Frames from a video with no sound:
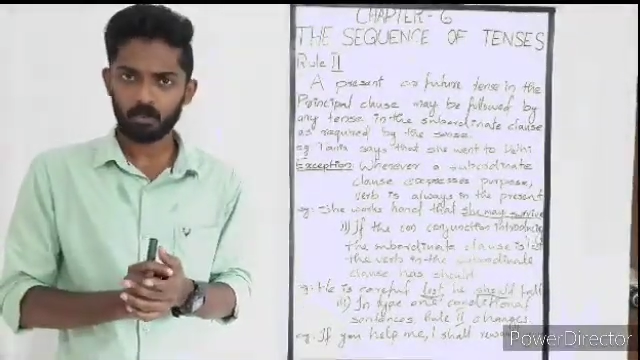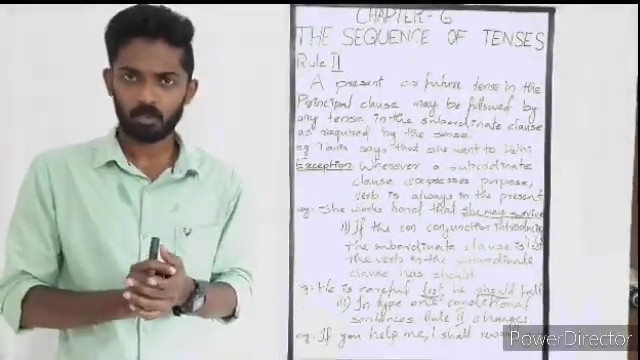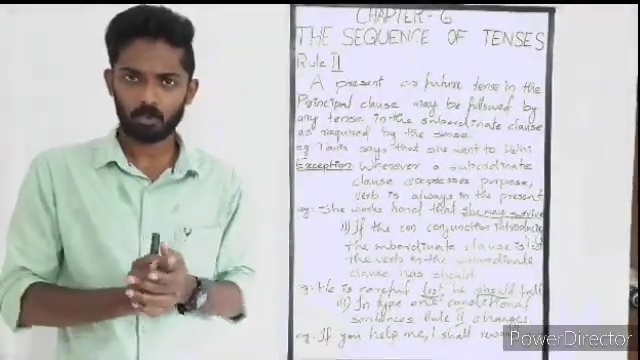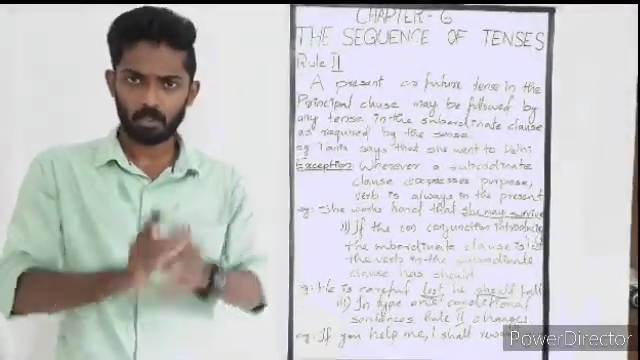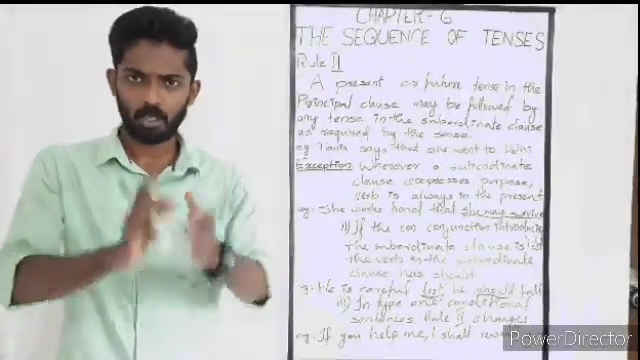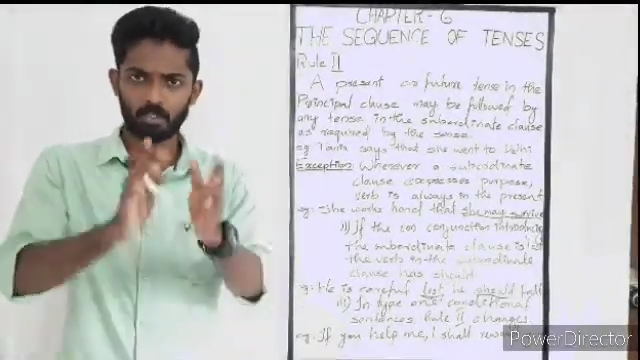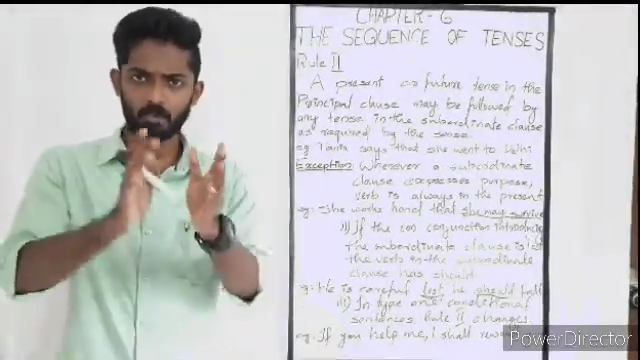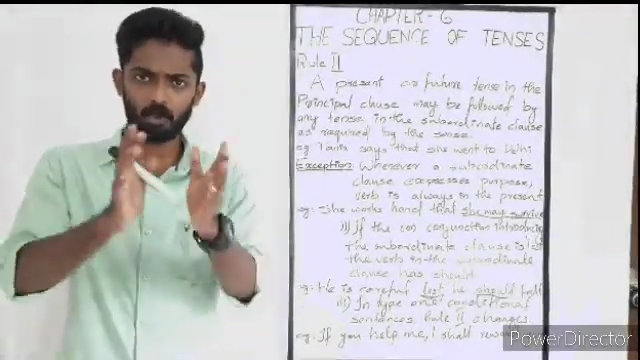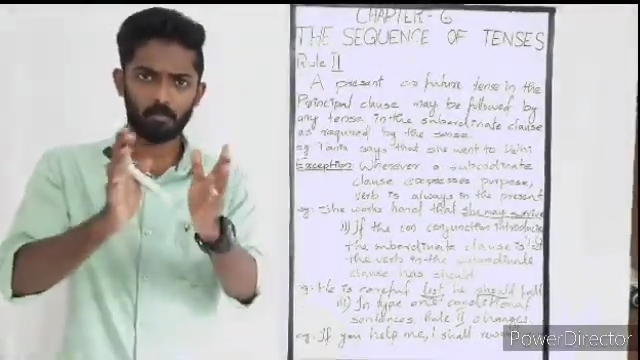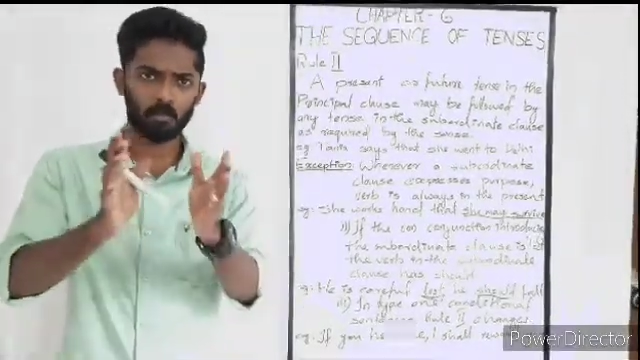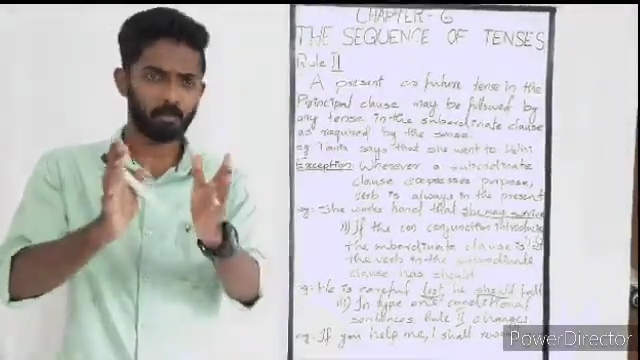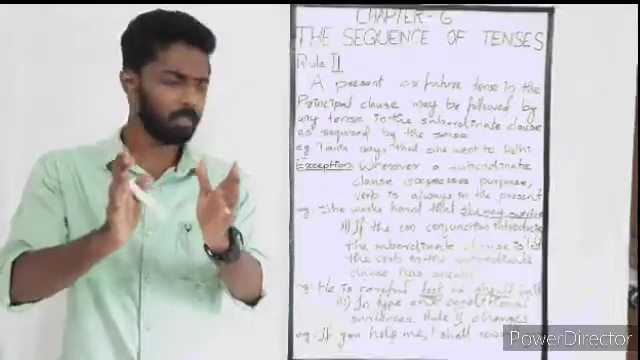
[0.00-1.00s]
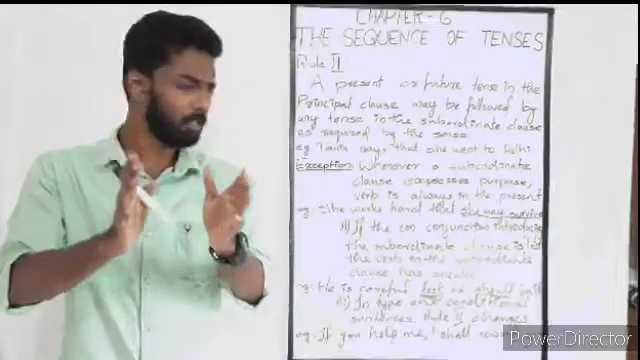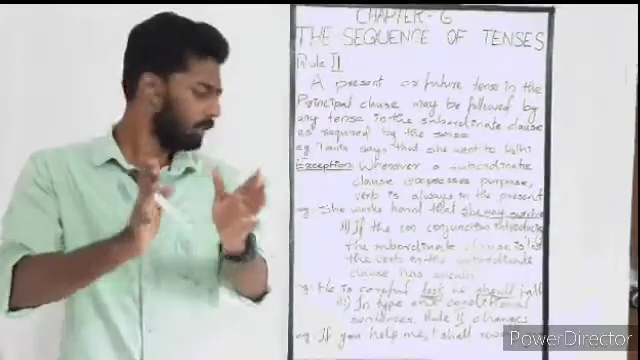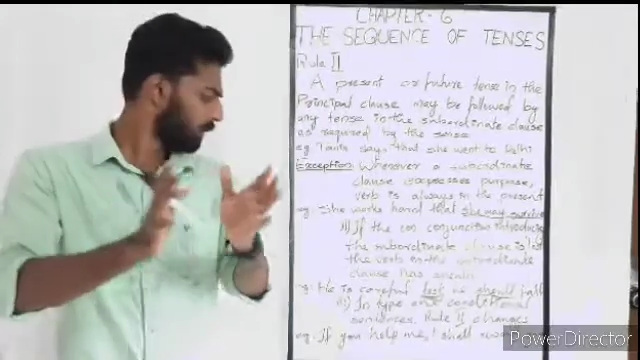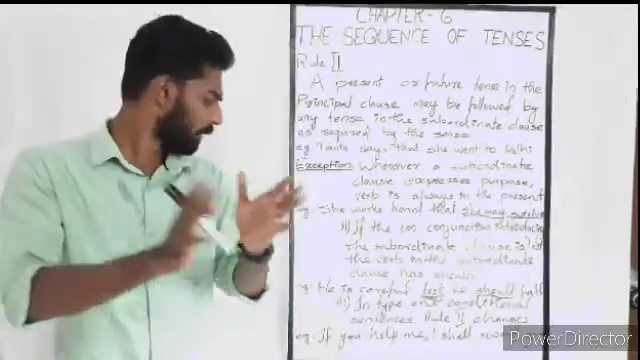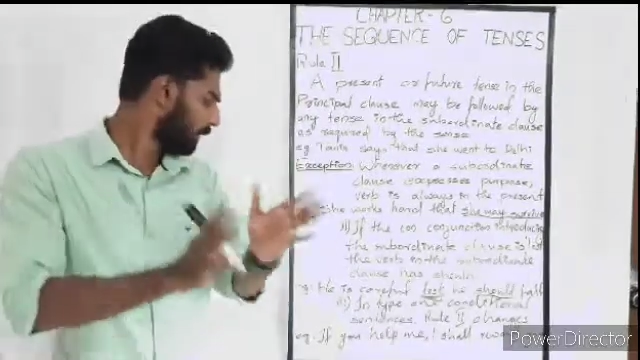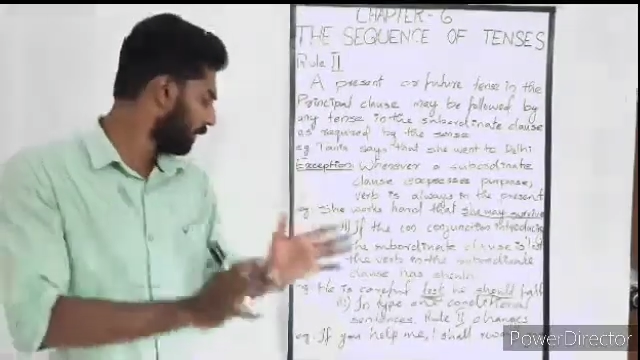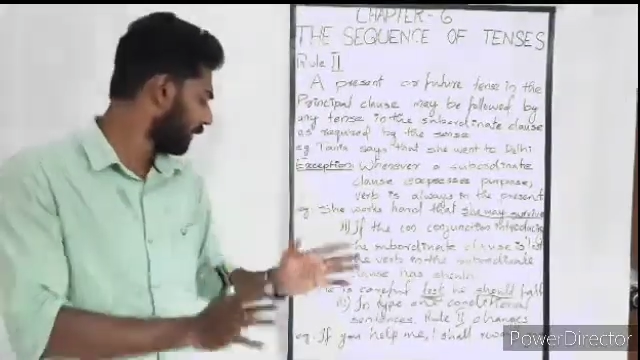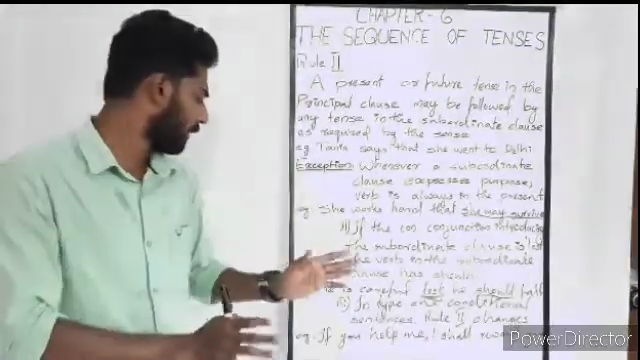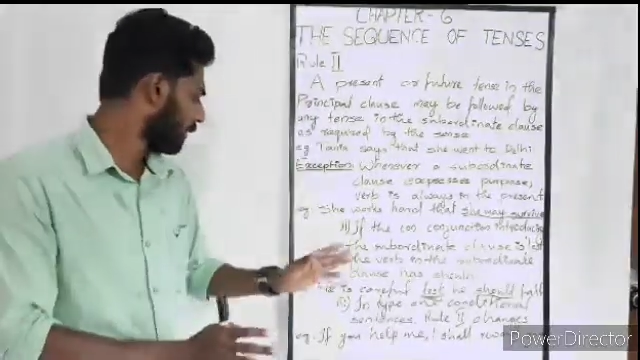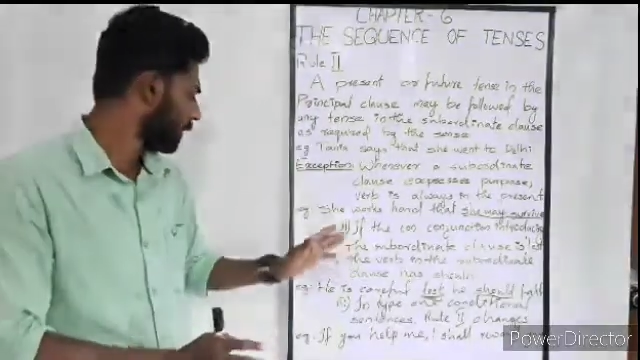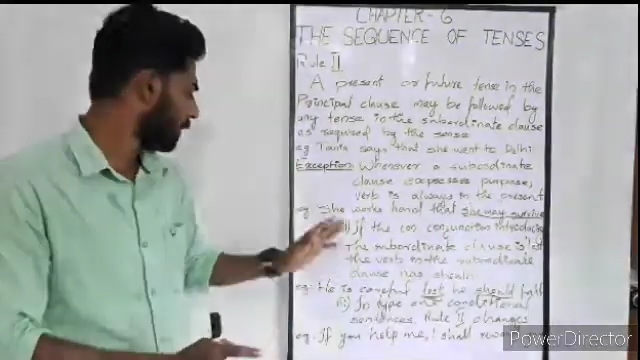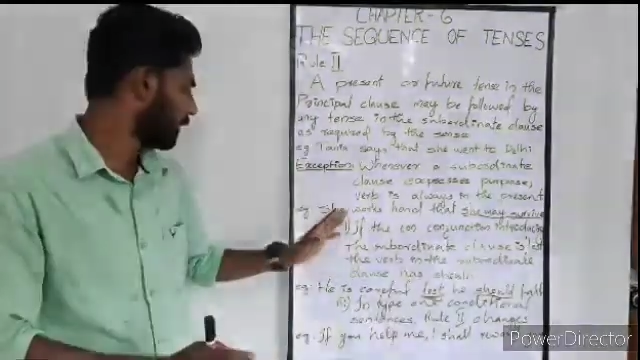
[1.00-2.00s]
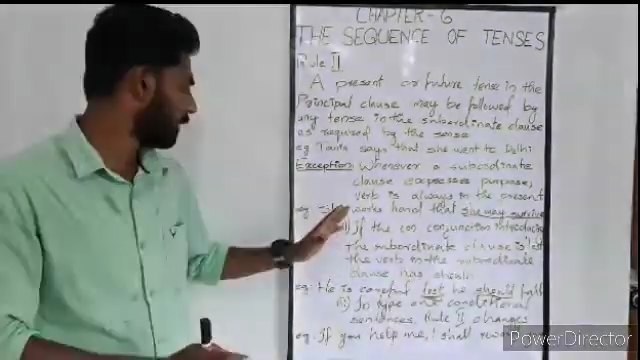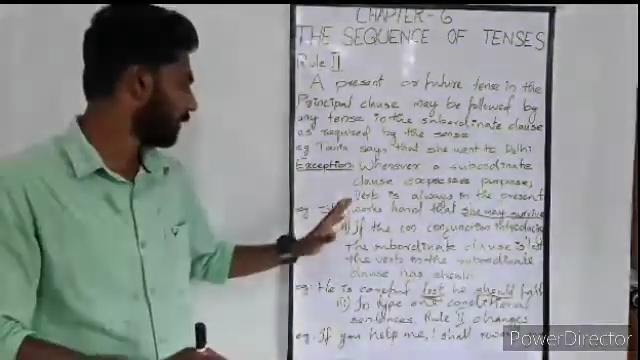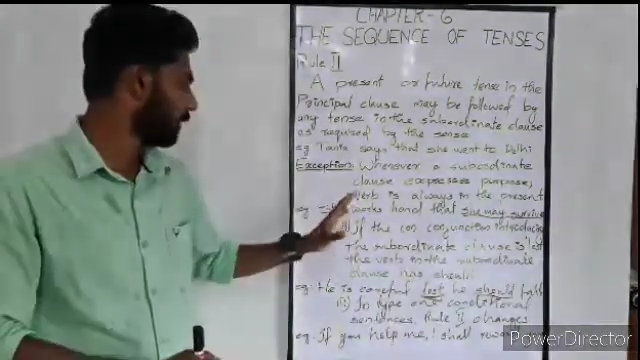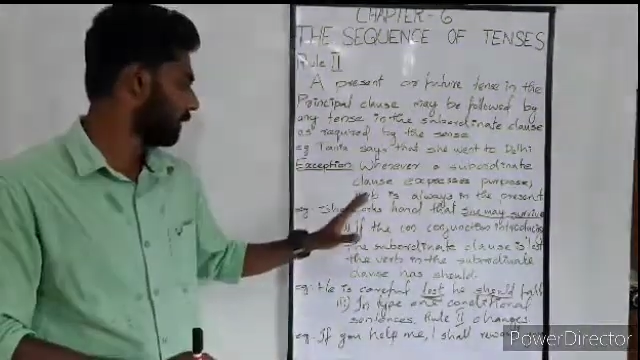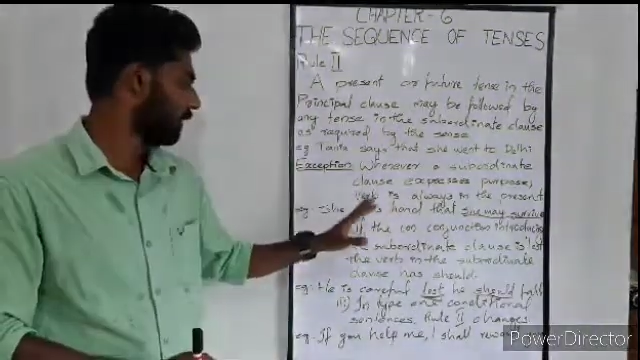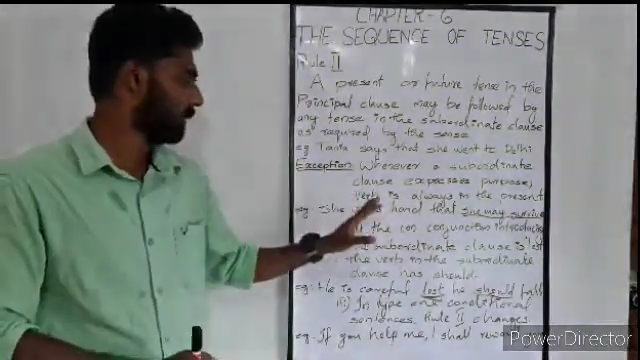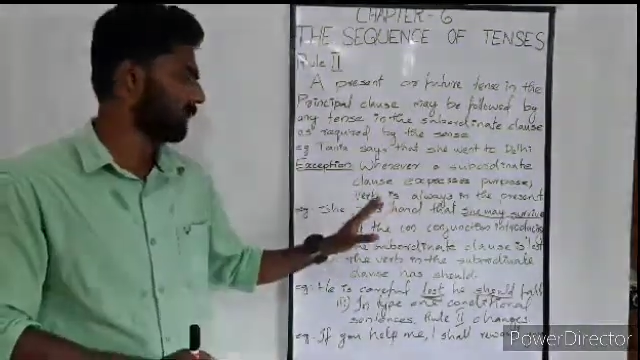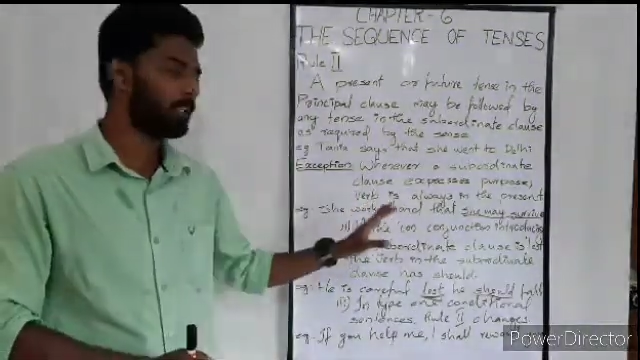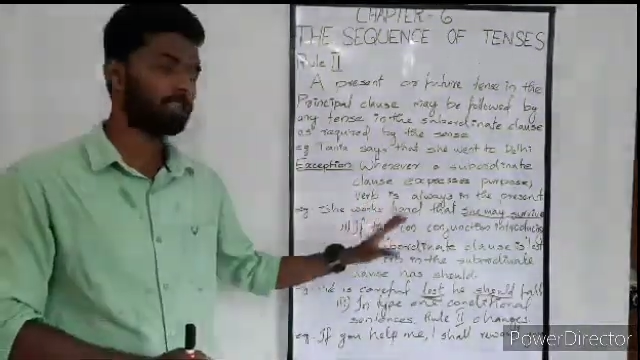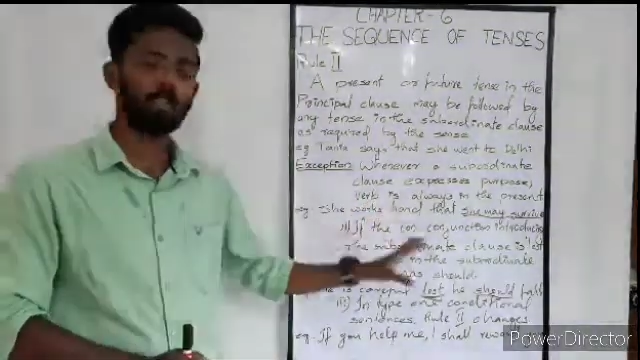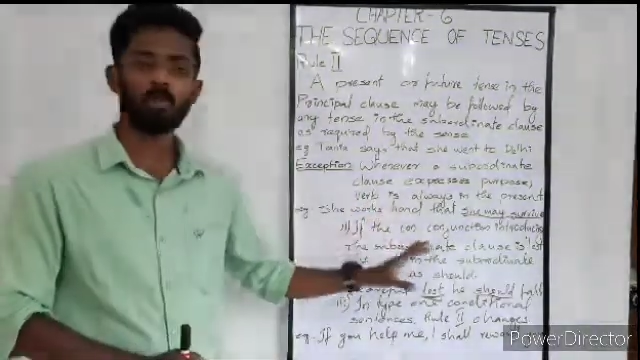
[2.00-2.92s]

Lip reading: So that is all about the other